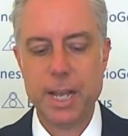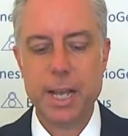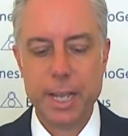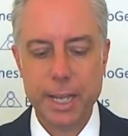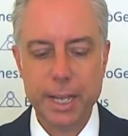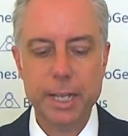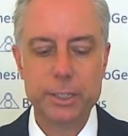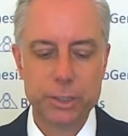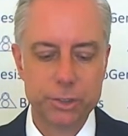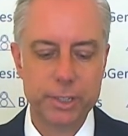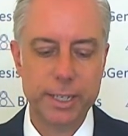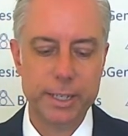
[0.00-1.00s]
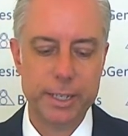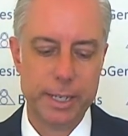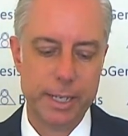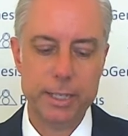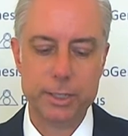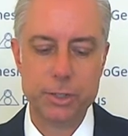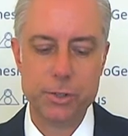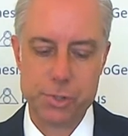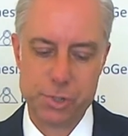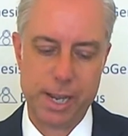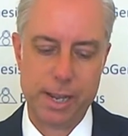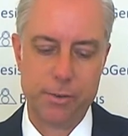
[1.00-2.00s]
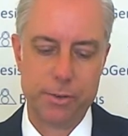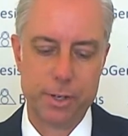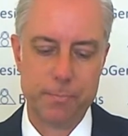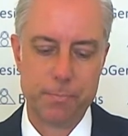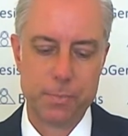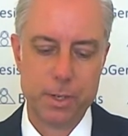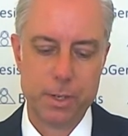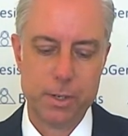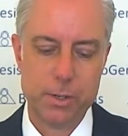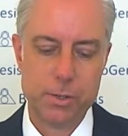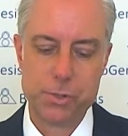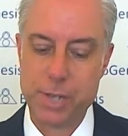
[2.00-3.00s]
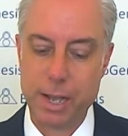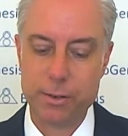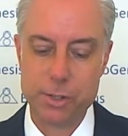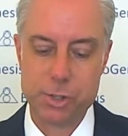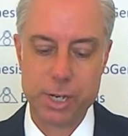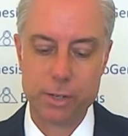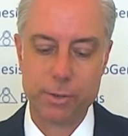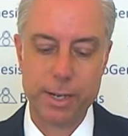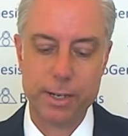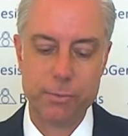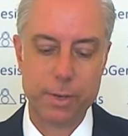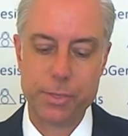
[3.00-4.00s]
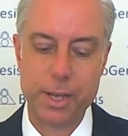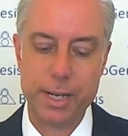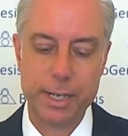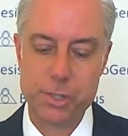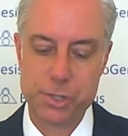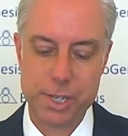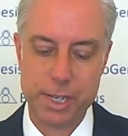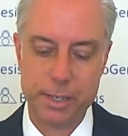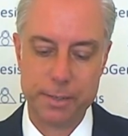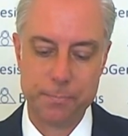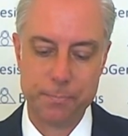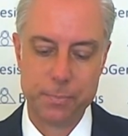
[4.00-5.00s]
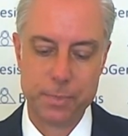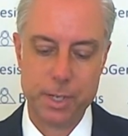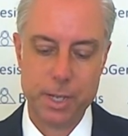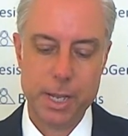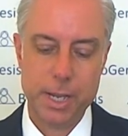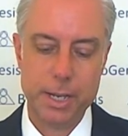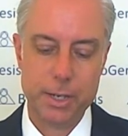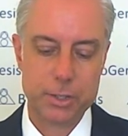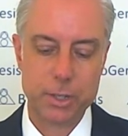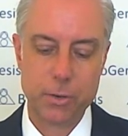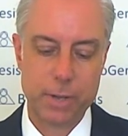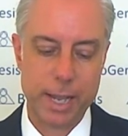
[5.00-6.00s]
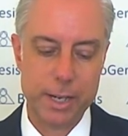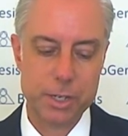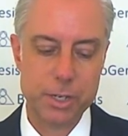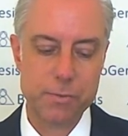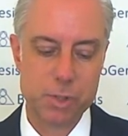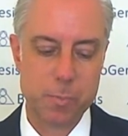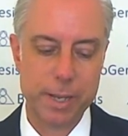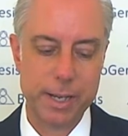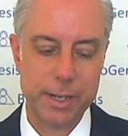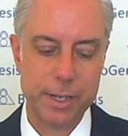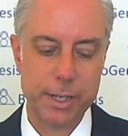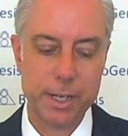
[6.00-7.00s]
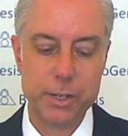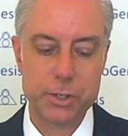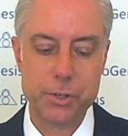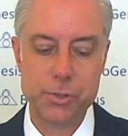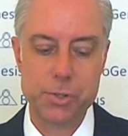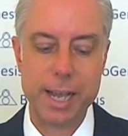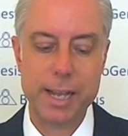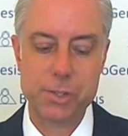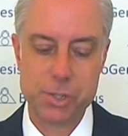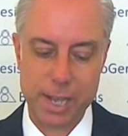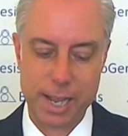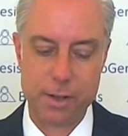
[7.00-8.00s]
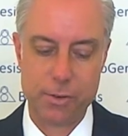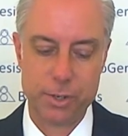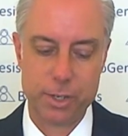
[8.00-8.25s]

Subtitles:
Each seed issues sound. Sound is generated within each seed. Each location of spin issues a sound.